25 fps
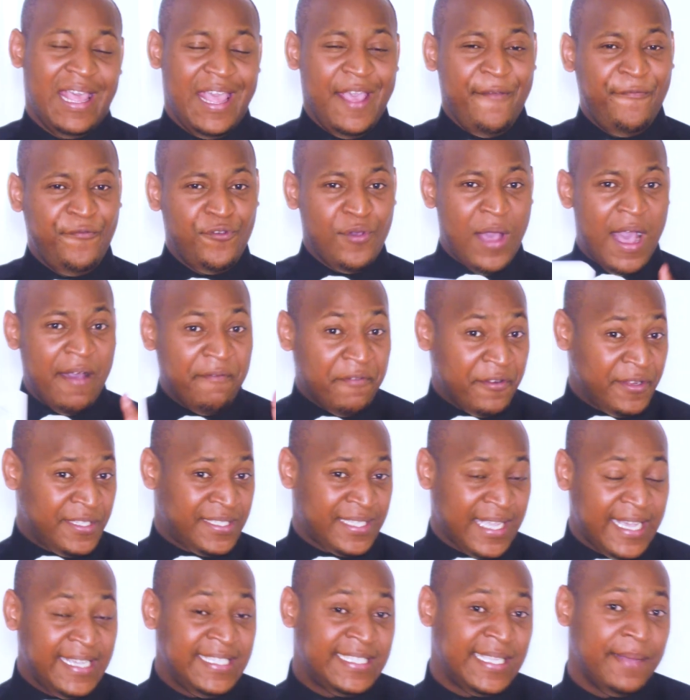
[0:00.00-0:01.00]
If you have a
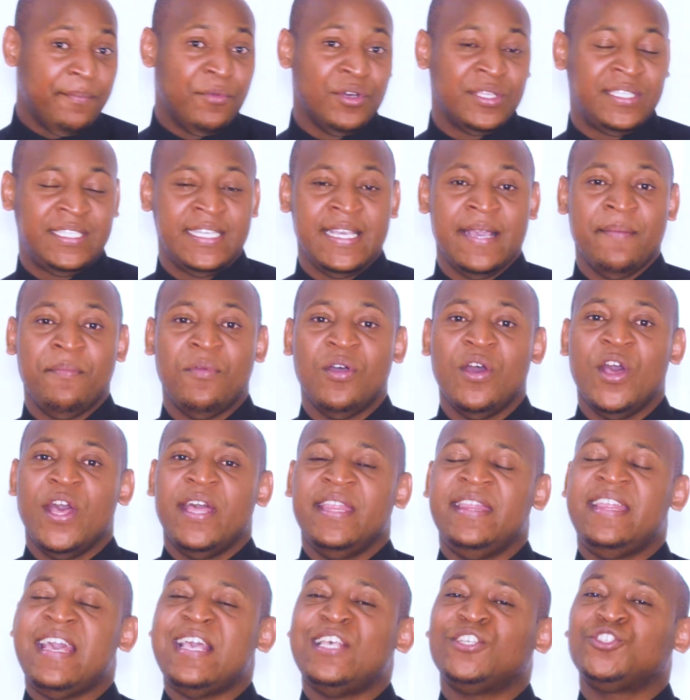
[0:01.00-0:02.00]
sizable team,
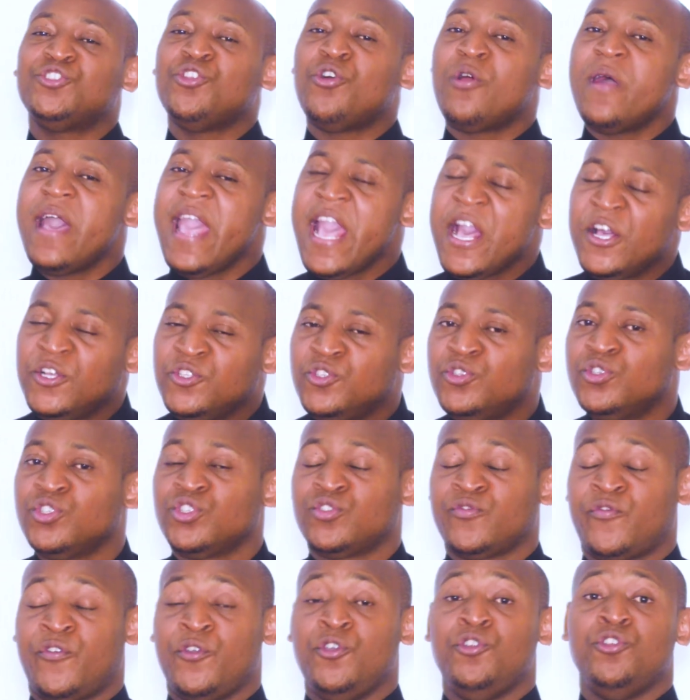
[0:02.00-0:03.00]
there is no
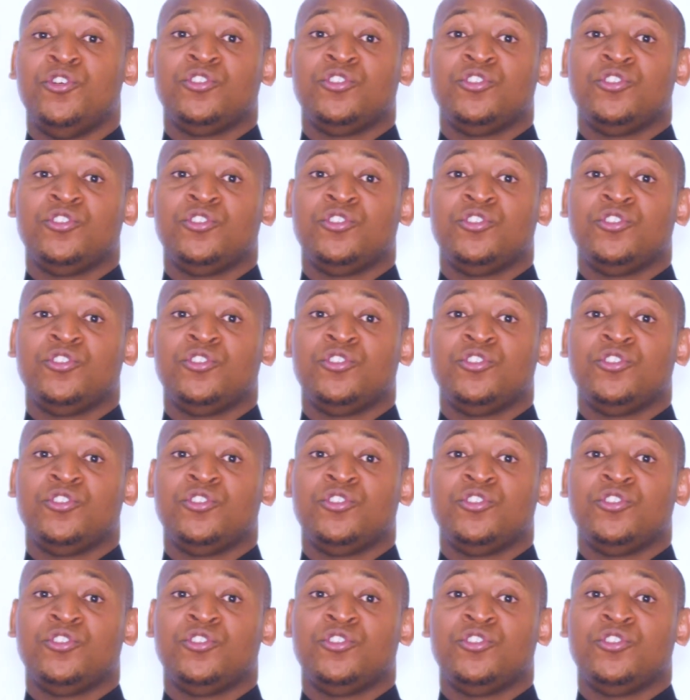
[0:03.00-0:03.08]
excuse for you